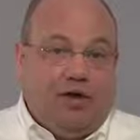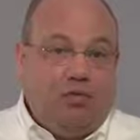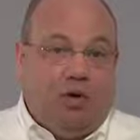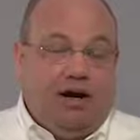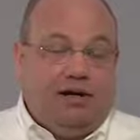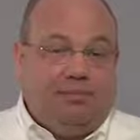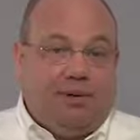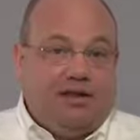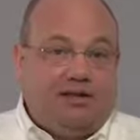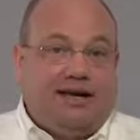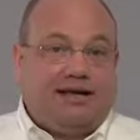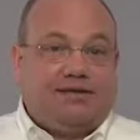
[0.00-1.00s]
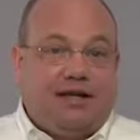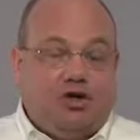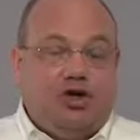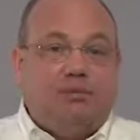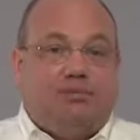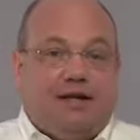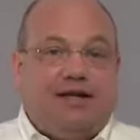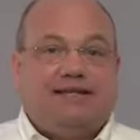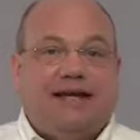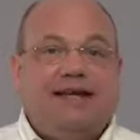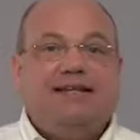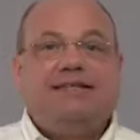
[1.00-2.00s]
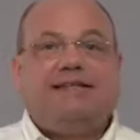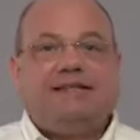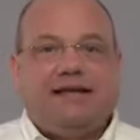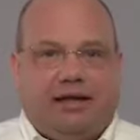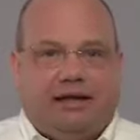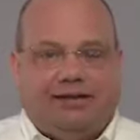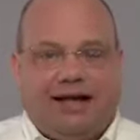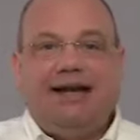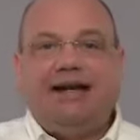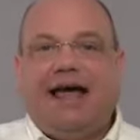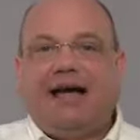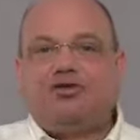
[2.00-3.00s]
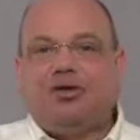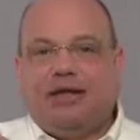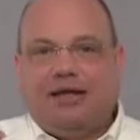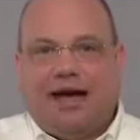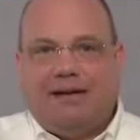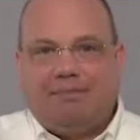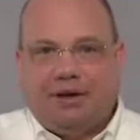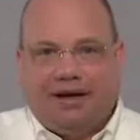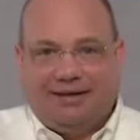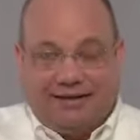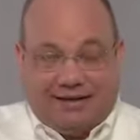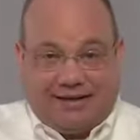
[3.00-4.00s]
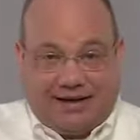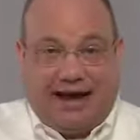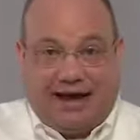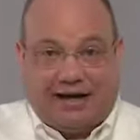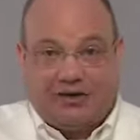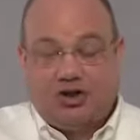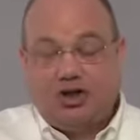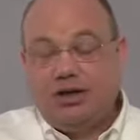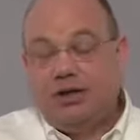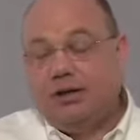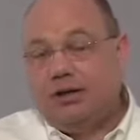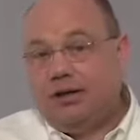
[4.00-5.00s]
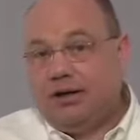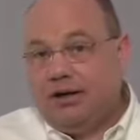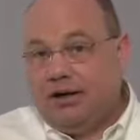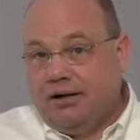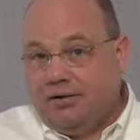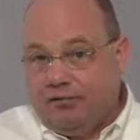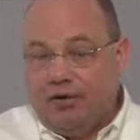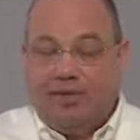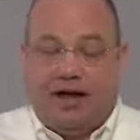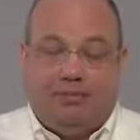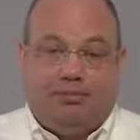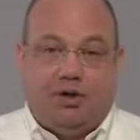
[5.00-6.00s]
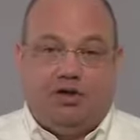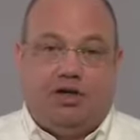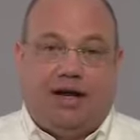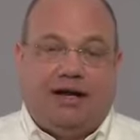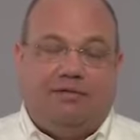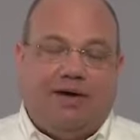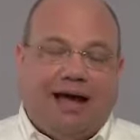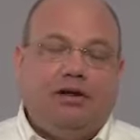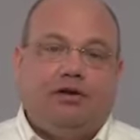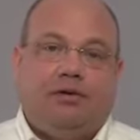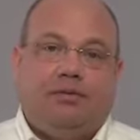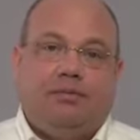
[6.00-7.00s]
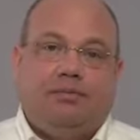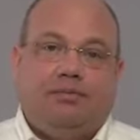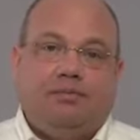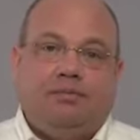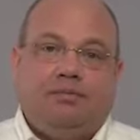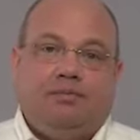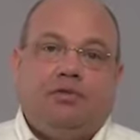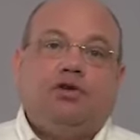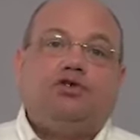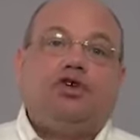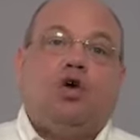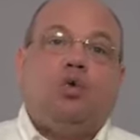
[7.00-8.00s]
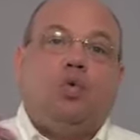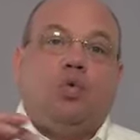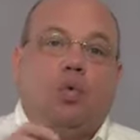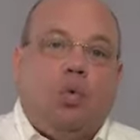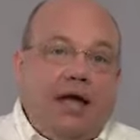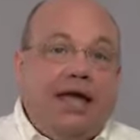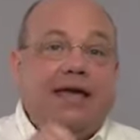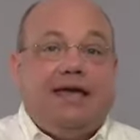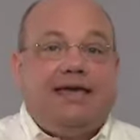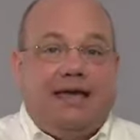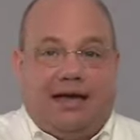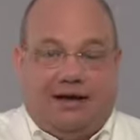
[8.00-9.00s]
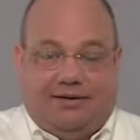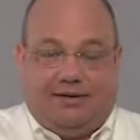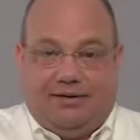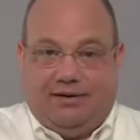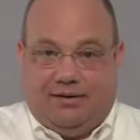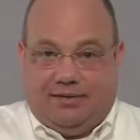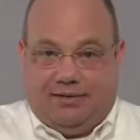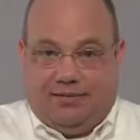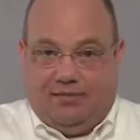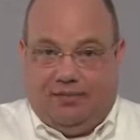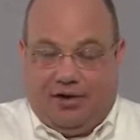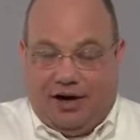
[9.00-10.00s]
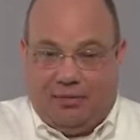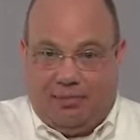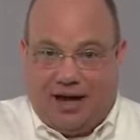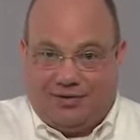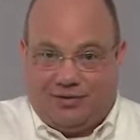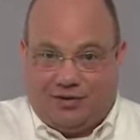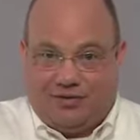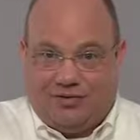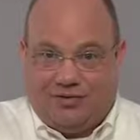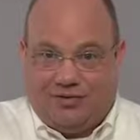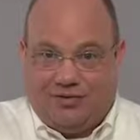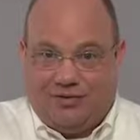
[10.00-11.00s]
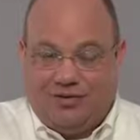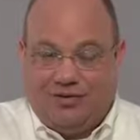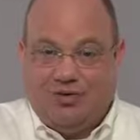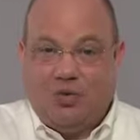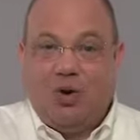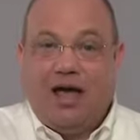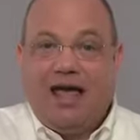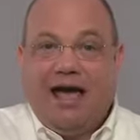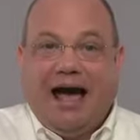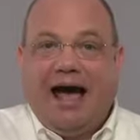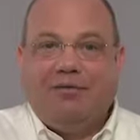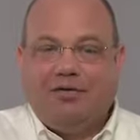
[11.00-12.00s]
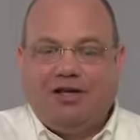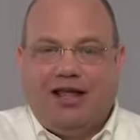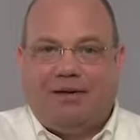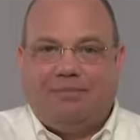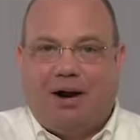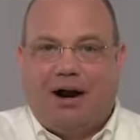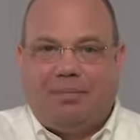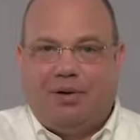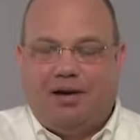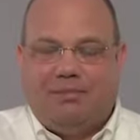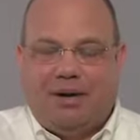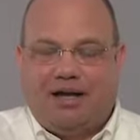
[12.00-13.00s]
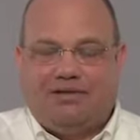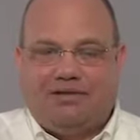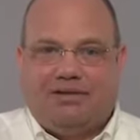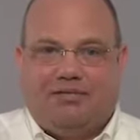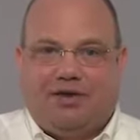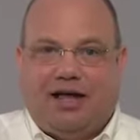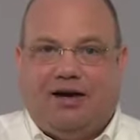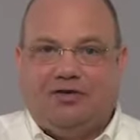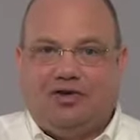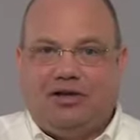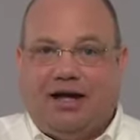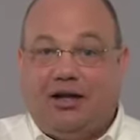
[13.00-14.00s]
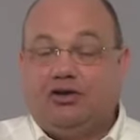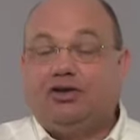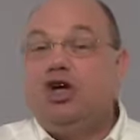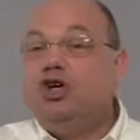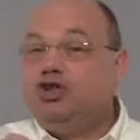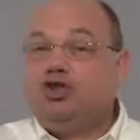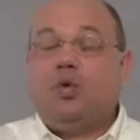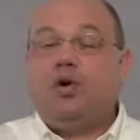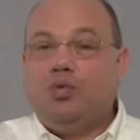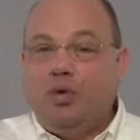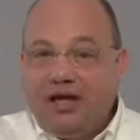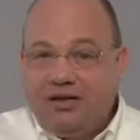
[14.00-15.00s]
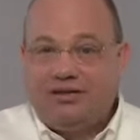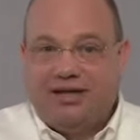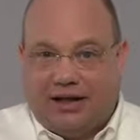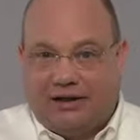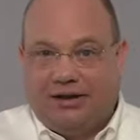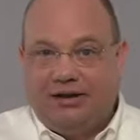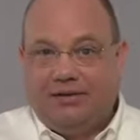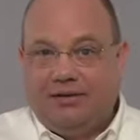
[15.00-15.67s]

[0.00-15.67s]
wanted to pay the tax, they couldn't because they didn't sell it. They didn't actually capitalize, get the cash from that appreciated value. So we get their basis. We have in that property a basis of $1,000. So when we sell it,